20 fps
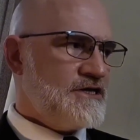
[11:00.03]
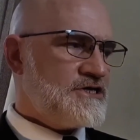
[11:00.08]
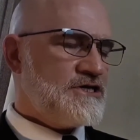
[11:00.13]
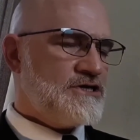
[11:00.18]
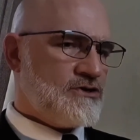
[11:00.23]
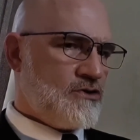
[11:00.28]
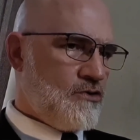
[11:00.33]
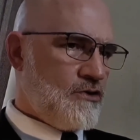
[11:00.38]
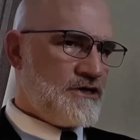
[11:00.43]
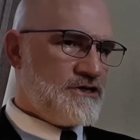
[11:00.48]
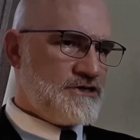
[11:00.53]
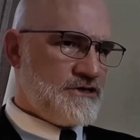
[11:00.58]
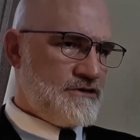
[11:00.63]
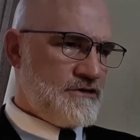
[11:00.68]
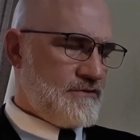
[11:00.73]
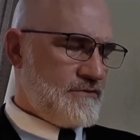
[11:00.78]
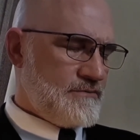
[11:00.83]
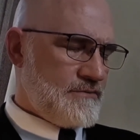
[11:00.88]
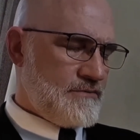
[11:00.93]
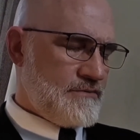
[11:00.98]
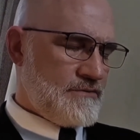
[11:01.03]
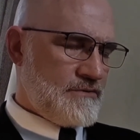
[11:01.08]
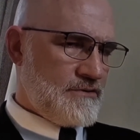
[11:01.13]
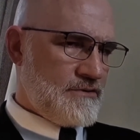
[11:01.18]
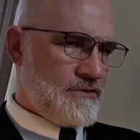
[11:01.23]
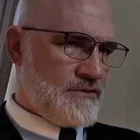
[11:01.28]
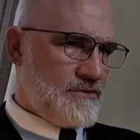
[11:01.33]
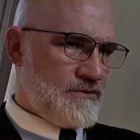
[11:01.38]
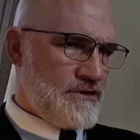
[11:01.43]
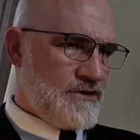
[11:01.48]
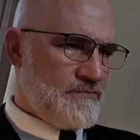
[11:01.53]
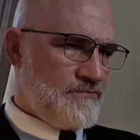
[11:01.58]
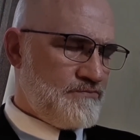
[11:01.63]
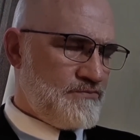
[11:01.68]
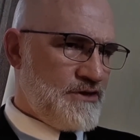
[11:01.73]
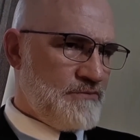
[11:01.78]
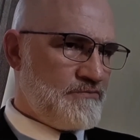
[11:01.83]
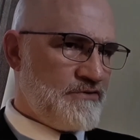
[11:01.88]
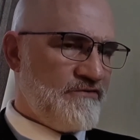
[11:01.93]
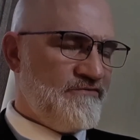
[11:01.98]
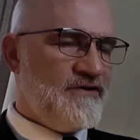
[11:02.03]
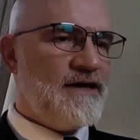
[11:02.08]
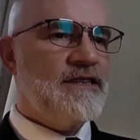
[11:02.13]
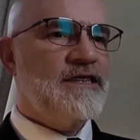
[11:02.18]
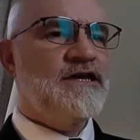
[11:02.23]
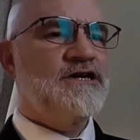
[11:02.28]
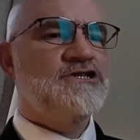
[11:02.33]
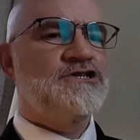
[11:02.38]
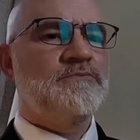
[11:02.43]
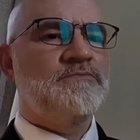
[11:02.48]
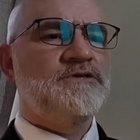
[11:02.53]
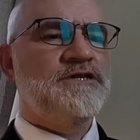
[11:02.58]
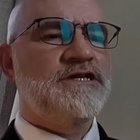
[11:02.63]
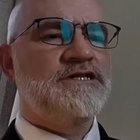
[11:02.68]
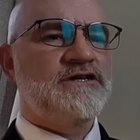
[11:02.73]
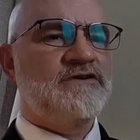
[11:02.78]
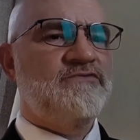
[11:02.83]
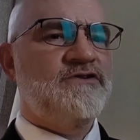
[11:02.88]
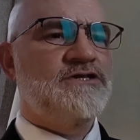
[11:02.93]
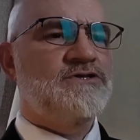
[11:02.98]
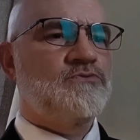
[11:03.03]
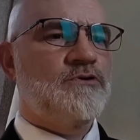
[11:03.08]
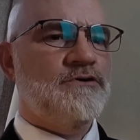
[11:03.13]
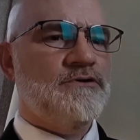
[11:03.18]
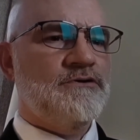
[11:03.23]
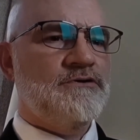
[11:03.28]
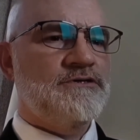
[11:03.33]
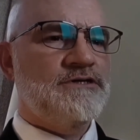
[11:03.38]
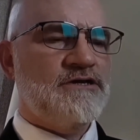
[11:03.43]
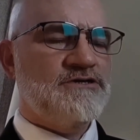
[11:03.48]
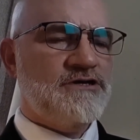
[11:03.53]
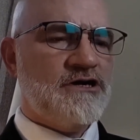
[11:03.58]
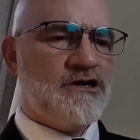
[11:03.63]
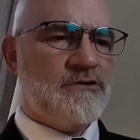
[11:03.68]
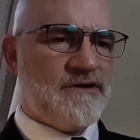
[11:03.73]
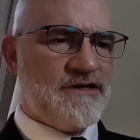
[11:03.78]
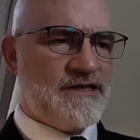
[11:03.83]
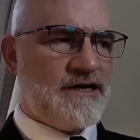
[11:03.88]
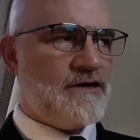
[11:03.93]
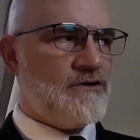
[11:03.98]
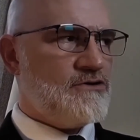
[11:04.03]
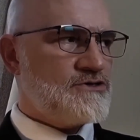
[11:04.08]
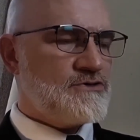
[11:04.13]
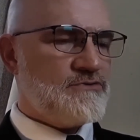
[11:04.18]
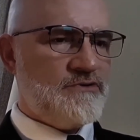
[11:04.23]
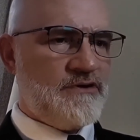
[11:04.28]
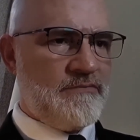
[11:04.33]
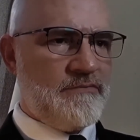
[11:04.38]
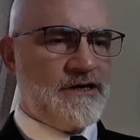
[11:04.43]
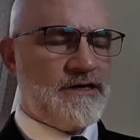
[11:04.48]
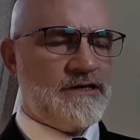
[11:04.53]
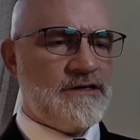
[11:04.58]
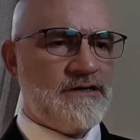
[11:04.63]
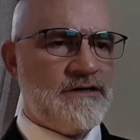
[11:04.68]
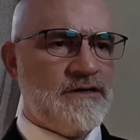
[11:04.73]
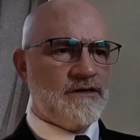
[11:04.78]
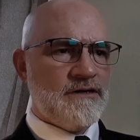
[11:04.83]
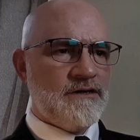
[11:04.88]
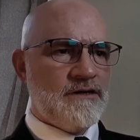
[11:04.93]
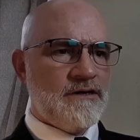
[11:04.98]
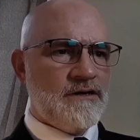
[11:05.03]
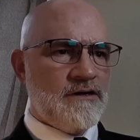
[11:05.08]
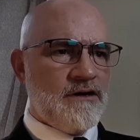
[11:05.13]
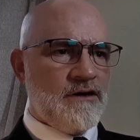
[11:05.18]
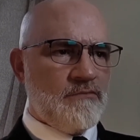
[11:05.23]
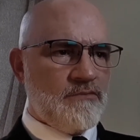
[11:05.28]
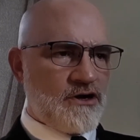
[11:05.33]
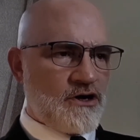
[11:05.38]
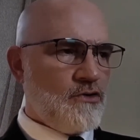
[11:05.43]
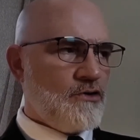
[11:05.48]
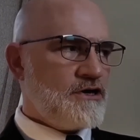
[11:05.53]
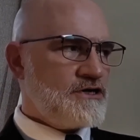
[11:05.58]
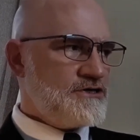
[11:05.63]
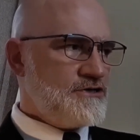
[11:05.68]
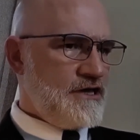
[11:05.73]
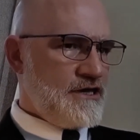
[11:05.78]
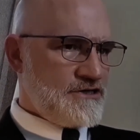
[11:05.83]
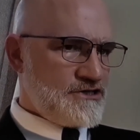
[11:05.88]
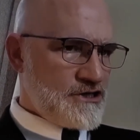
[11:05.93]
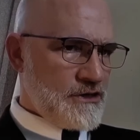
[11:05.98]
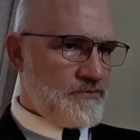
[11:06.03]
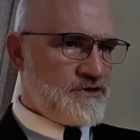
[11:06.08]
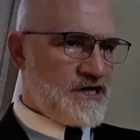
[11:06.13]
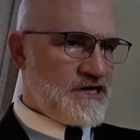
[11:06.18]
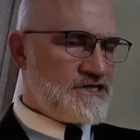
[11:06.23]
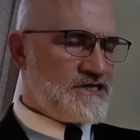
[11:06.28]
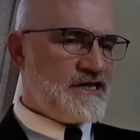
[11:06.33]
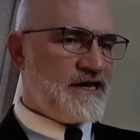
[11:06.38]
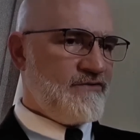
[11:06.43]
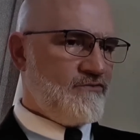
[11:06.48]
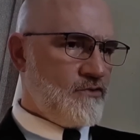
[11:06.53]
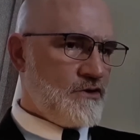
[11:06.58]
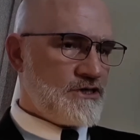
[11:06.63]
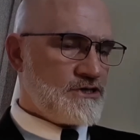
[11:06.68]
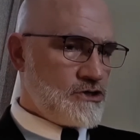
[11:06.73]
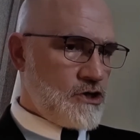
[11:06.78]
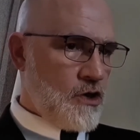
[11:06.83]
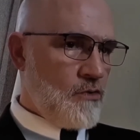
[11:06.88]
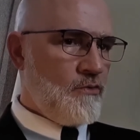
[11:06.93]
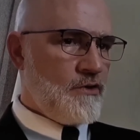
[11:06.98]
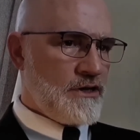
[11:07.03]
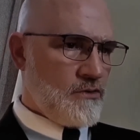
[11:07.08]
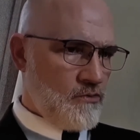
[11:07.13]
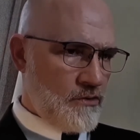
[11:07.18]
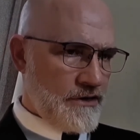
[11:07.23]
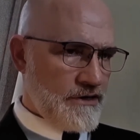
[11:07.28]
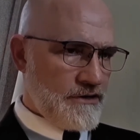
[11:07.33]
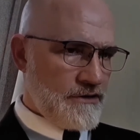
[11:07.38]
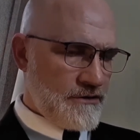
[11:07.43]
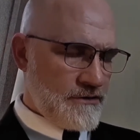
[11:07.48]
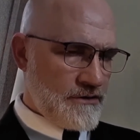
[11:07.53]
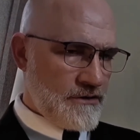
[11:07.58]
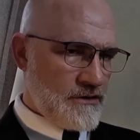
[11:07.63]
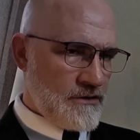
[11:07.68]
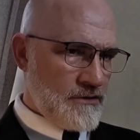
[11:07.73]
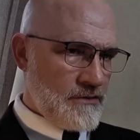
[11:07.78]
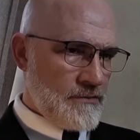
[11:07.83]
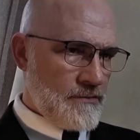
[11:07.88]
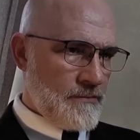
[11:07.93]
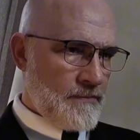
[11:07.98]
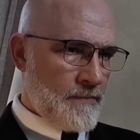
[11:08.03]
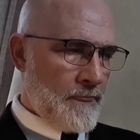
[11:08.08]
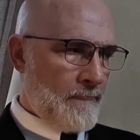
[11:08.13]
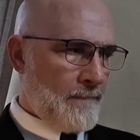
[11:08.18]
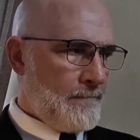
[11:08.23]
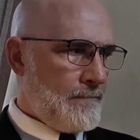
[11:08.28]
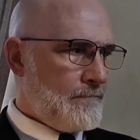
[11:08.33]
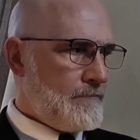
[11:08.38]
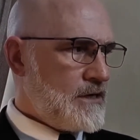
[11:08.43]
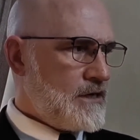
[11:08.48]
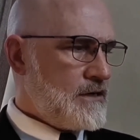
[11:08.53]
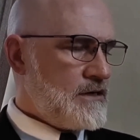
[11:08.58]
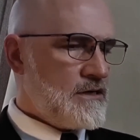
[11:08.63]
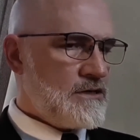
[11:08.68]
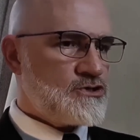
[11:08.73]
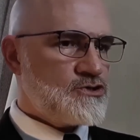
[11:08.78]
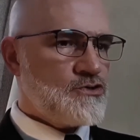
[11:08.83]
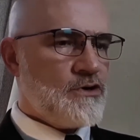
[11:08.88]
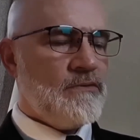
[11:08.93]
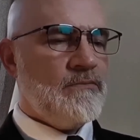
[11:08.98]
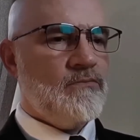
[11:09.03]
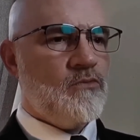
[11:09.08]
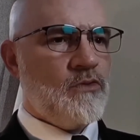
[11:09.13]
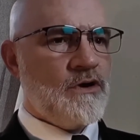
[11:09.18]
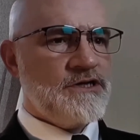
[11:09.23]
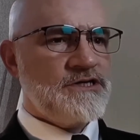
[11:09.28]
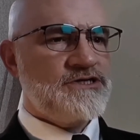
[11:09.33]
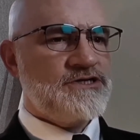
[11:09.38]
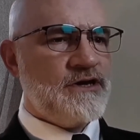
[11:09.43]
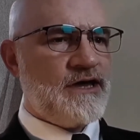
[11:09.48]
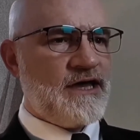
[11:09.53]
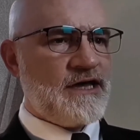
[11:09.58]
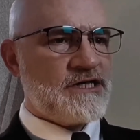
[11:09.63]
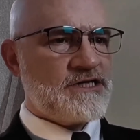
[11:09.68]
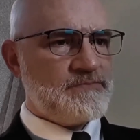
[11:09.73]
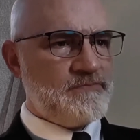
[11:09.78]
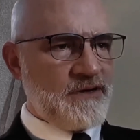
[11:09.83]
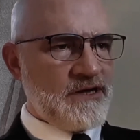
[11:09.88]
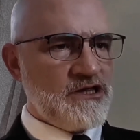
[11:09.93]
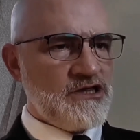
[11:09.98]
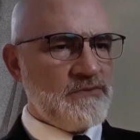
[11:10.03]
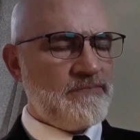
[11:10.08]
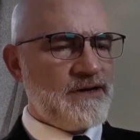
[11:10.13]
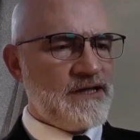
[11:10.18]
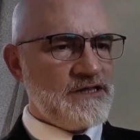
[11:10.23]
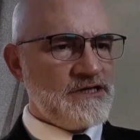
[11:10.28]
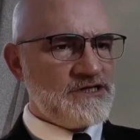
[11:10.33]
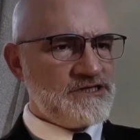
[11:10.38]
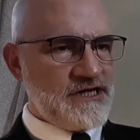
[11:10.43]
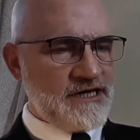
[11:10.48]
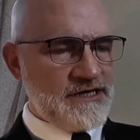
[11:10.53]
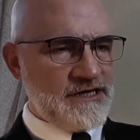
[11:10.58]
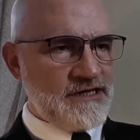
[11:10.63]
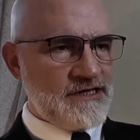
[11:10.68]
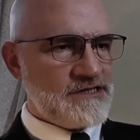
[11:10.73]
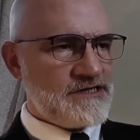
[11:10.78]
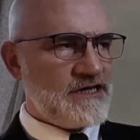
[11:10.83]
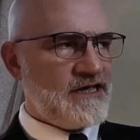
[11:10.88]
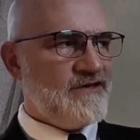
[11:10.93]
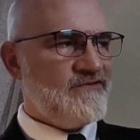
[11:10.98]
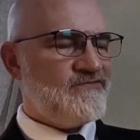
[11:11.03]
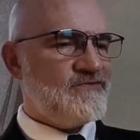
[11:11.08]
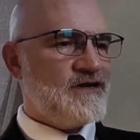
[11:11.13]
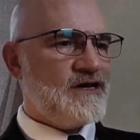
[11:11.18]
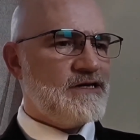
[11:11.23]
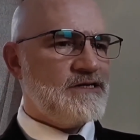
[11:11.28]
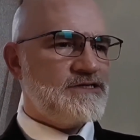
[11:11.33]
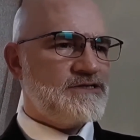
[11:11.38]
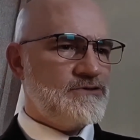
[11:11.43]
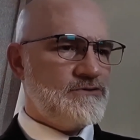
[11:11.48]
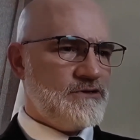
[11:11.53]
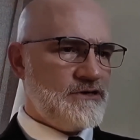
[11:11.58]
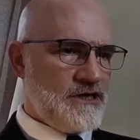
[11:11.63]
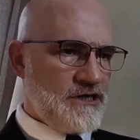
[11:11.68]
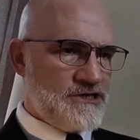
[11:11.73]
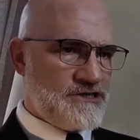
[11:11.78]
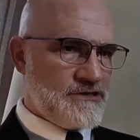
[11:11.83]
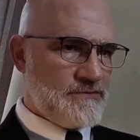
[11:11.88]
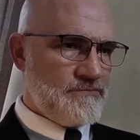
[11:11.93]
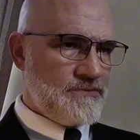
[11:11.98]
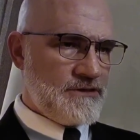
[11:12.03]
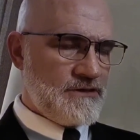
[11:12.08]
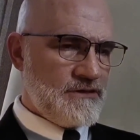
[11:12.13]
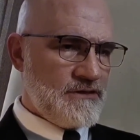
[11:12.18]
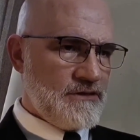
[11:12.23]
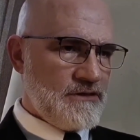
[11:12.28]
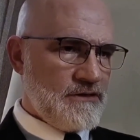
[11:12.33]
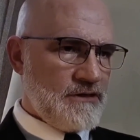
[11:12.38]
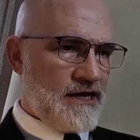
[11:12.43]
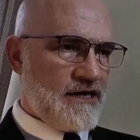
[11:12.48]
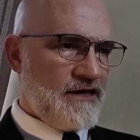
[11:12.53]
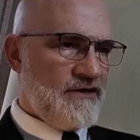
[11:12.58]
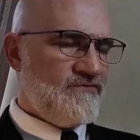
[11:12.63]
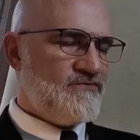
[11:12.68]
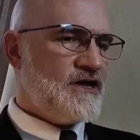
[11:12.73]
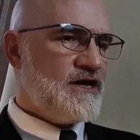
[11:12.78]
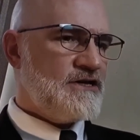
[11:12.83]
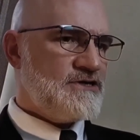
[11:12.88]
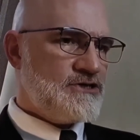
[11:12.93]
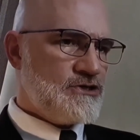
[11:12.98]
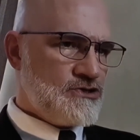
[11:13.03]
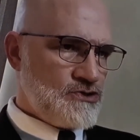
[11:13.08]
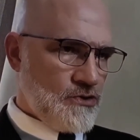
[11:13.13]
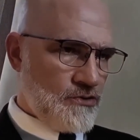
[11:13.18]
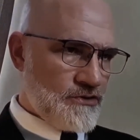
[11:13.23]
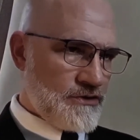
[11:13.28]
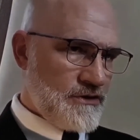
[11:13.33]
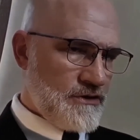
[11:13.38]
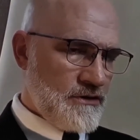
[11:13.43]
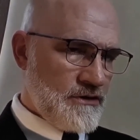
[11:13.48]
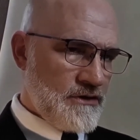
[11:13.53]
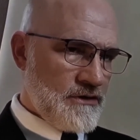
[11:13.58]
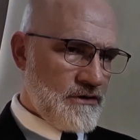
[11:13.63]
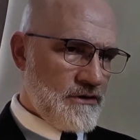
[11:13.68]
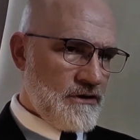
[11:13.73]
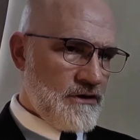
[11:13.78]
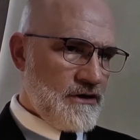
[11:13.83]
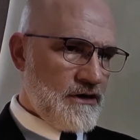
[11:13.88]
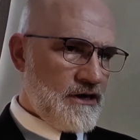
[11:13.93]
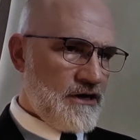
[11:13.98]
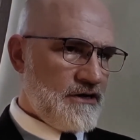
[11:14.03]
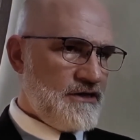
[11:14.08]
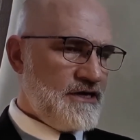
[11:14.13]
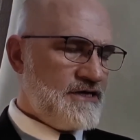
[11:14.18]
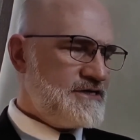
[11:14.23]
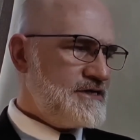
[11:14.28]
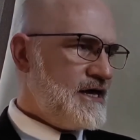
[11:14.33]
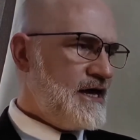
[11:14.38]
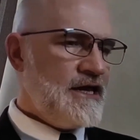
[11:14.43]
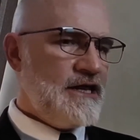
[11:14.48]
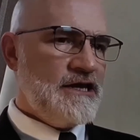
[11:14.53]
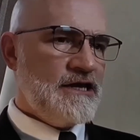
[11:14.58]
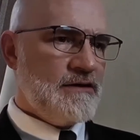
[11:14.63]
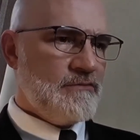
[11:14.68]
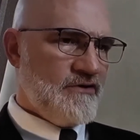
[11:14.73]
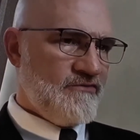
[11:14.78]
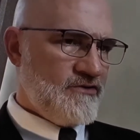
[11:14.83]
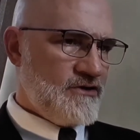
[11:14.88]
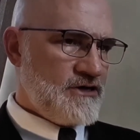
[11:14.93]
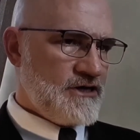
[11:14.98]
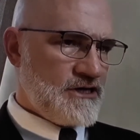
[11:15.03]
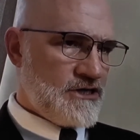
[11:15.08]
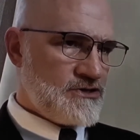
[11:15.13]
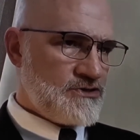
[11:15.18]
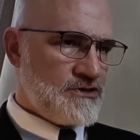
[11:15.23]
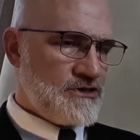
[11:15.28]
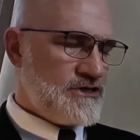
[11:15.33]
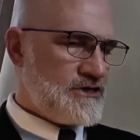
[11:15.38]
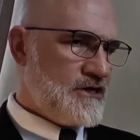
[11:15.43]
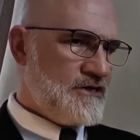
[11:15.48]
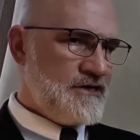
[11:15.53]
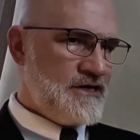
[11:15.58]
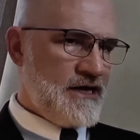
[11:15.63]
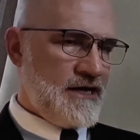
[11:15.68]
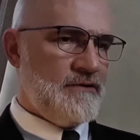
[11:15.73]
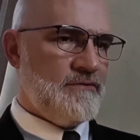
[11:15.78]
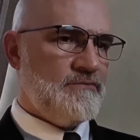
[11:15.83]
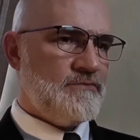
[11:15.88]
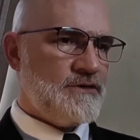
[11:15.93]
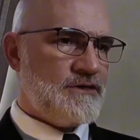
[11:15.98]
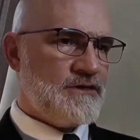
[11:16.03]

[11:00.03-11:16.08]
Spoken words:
is according to the prevailing interpretation of his words. I'll talk about that also in a minute. But according to the interpretation that everyone is going with, Trump wants to expel the Palestinians, if not to Egypt, and if not to Jordan, then to any number of other countries unnamed.